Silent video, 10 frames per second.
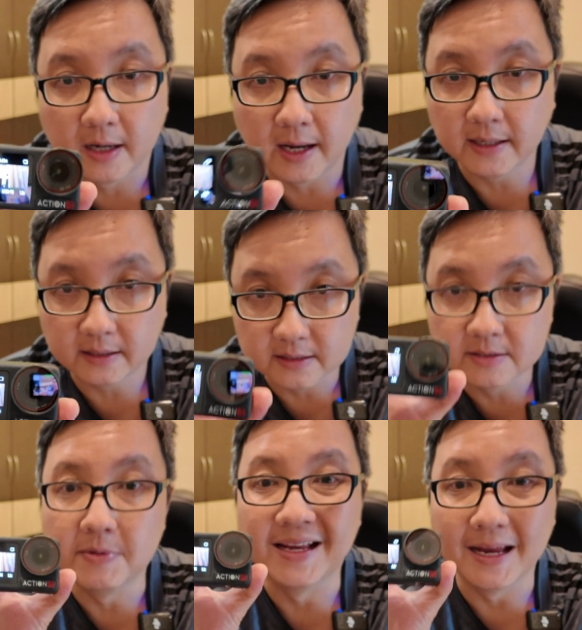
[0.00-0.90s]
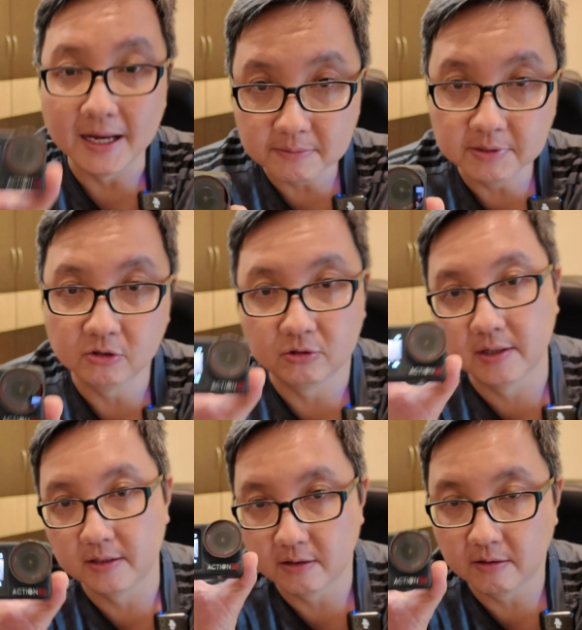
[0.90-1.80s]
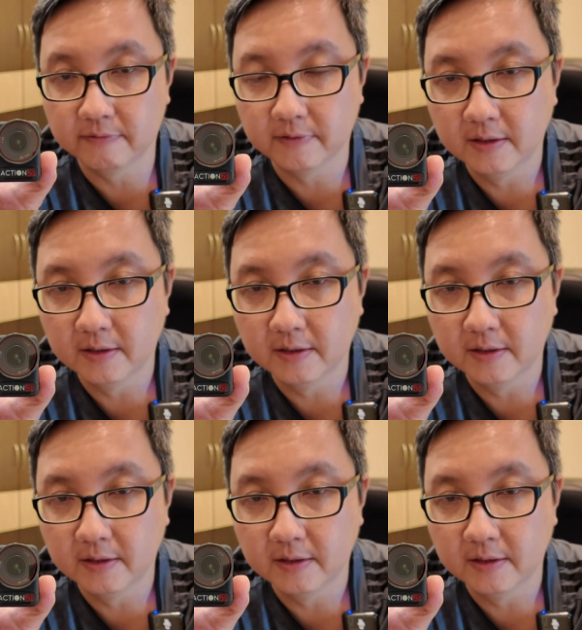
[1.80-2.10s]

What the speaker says: like, is being able to turn it off